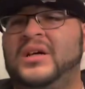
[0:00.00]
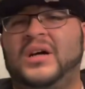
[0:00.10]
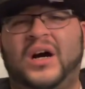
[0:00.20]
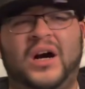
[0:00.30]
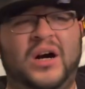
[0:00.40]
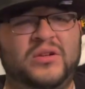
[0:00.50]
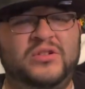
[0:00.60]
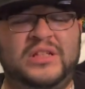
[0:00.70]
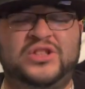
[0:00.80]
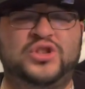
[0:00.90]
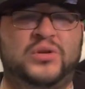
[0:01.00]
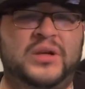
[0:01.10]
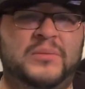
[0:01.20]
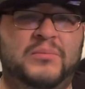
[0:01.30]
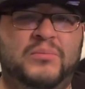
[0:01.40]
uh, you're just
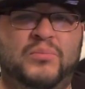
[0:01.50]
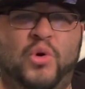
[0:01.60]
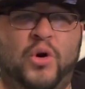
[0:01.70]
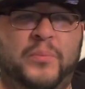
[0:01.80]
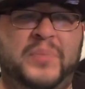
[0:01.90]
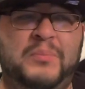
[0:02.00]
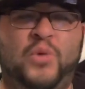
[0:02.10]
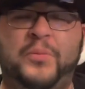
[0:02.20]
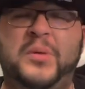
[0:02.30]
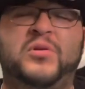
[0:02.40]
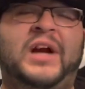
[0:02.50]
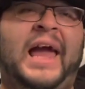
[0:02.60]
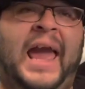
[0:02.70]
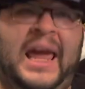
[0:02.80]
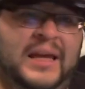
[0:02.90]
showing more people, more people are
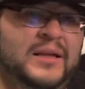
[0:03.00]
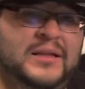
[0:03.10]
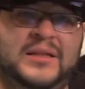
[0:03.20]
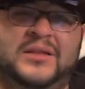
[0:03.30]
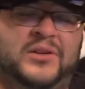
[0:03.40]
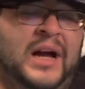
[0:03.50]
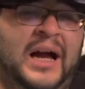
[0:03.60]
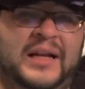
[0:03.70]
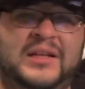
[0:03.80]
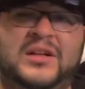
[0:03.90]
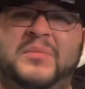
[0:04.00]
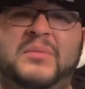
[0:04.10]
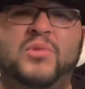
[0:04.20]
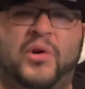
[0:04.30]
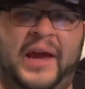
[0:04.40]
gonna hate their kind. There gonna be
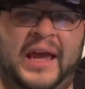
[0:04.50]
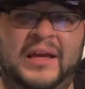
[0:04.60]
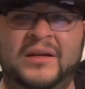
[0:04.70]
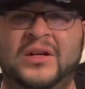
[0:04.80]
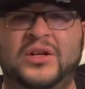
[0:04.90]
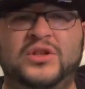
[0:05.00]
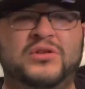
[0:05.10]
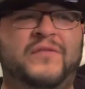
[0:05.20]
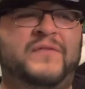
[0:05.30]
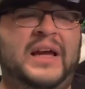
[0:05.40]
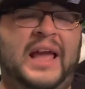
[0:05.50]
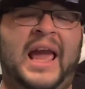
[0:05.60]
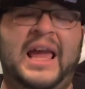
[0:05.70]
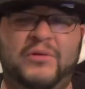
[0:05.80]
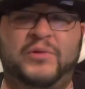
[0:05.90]
more hate. You don't fight
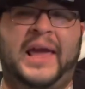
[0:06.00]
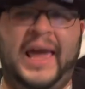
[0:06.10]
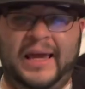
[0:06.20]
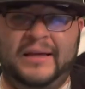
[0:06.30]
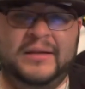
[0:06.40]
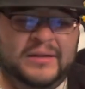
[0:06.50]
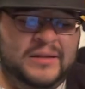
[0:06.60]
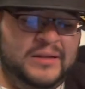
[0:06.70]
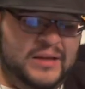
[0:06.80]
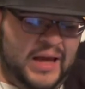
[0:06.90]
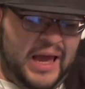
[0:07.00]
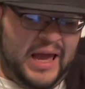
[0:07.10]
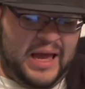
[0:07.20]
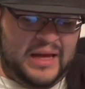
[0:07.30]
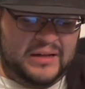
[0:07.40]
hate with hate.
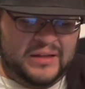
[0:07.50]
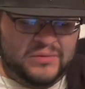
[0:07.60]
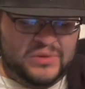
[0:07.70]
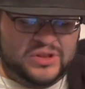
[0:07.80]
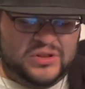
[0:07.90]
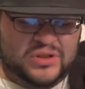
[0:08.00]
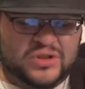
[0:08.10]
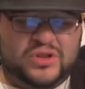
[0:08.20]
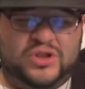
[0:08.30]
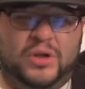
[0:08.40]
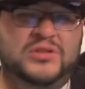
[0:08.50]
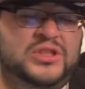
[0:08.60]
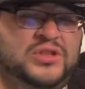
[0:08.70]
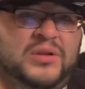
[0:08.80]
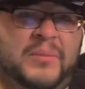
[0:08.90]
And what
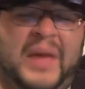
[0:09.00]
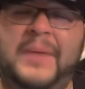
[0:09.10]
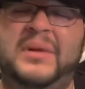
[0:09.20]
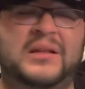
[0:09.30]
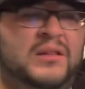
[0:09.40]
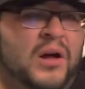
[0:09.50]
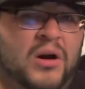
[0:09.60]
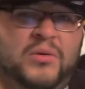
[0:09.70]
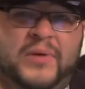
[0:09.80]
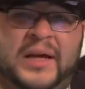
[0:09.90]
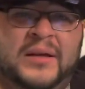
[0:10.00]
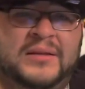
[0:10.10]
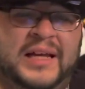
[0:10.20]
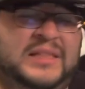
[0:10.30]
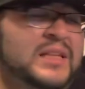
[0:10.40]
Shoji's doing may be the long way.
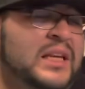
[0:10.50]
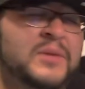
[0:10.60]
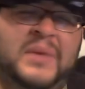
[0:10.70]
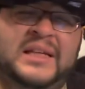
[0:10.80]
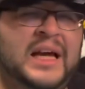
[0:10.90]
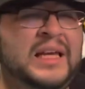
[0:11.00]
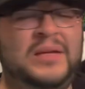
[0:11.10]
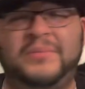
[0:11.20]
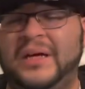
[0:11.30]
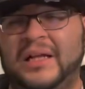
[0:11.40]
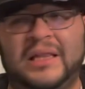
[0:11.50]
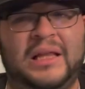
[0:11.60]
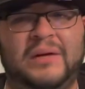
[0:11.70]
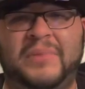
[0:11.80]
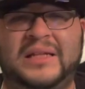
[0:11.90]
Like say, he may not even be a,
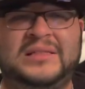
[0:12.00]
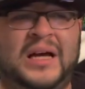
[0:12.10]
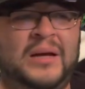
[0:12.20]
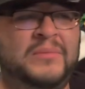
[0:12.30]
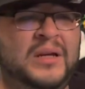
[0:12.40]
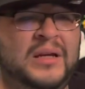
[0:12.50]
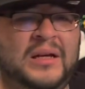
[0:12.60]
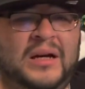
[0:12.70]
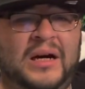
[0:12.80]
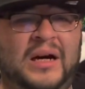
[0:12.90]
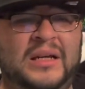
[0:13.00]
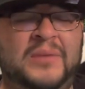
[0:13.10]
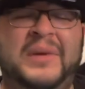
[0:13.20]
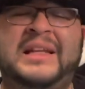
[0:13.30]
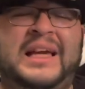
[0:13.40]
by the time uh, he
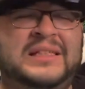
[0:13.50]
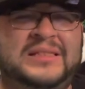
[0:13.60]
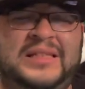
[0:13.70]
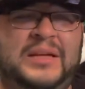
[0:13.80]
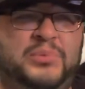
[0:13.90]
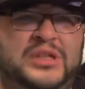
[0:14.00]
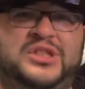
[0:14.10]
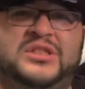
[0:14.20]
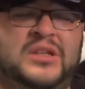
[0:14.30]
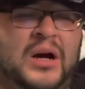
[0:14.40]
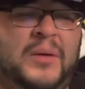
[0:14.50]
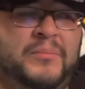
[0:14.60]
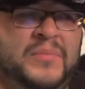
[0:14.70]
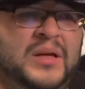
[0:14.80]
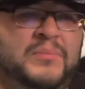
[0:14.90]
may not even see prejudice
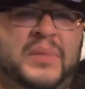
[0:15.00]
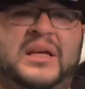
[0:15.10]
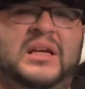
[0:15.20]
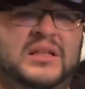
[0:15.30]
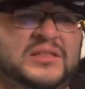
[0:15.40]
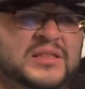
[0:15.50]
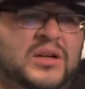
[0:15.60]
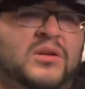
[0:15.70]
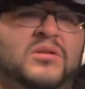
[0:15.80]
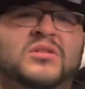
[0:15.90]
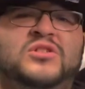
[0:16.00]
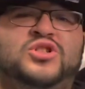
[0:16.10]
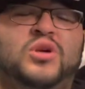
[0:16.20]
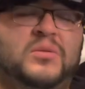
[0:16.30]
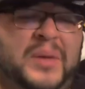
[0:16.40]
gone, but he could still
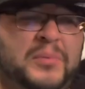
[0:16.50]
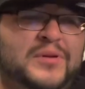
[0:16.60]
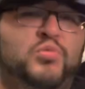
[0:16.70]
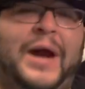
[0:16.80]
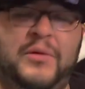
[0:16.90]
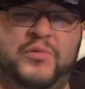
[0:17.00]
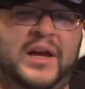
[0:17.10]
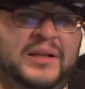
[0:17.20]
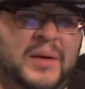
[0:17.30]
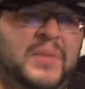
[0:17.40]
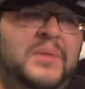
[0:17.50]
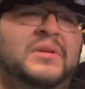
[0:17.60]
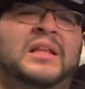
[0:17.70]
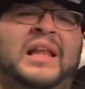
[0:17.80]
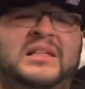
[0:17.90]
show people the right way. Now maybe
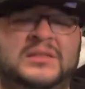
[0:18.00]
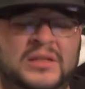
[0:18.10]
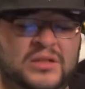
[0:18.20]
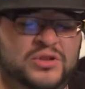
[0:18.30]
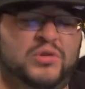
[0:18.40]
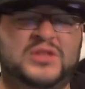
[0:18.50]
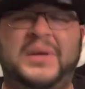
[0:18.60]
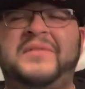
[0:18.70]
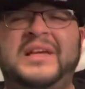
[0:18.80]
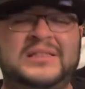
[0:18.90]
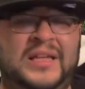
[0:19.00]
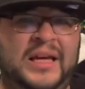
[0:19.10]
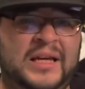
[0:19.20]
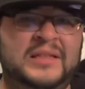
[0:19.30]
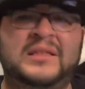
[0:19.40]
the next torch, maybe his
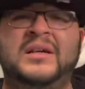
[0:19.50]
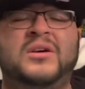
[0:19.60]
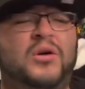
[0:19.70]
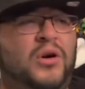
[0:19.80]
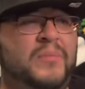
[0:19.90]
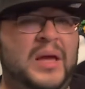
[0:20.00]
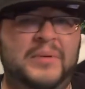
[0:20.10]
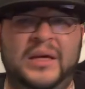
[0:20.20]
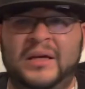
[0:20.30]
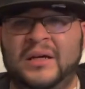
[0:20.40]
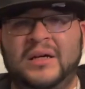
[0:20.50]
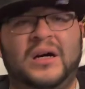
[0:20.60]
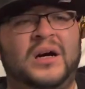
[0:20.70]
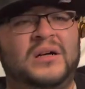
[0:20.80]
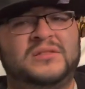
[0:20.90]
kid, or maybe
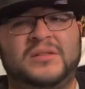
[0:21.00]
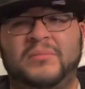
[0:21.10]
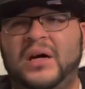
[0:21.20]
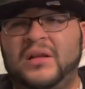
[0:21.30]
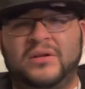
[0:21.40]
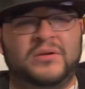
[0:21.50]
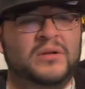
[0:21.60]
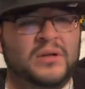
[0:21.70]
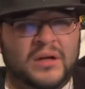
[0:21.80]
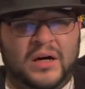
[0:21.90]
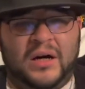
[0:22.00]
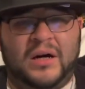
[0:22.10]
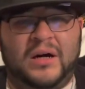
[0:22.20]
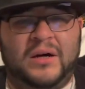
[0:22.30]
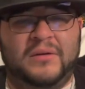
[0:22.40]
uh, some other
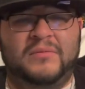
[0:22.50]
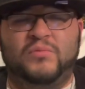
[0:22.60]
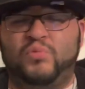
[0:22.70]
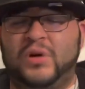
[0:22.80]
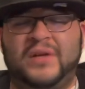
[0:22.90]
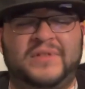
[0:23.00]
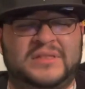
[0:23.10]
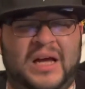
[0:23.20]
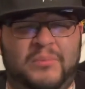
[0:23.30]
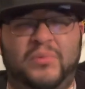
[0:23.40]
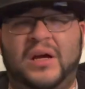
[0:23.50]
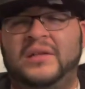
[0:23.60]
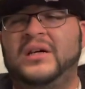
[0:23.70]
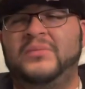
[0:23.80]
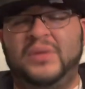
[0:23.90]
uh, one of his kind,
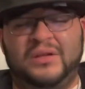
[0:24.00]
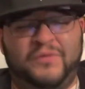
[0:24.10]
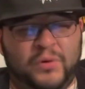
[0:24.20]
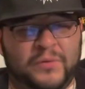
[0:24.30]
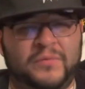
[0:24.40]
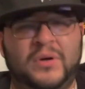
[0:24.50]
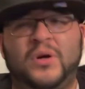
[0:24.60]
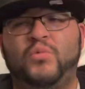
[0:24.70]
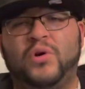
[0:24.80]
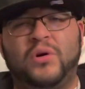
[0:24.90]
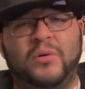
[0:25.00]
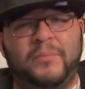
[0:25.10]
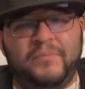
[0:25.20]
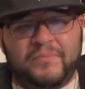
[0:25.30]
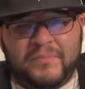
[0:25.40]
another metaphor
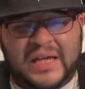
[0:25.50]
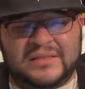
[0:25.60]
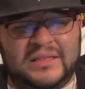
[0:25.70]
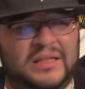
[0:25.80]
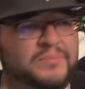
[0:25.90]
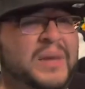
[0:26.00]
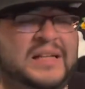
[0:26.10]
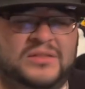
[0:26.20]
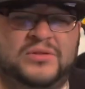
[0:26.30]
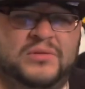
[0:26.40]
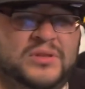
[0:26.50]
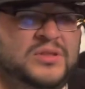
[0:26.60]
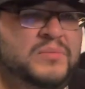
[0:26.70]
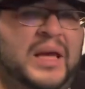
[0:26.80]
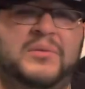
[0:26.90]
will basically pass the
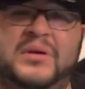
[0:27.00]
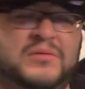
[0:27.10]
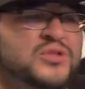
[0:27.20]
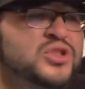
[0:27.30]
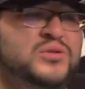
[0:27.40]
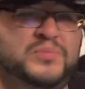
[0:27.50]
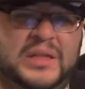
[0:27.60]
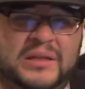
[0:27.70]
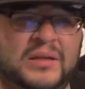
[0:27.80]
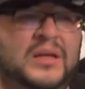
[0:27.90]
torch. Maybe who should be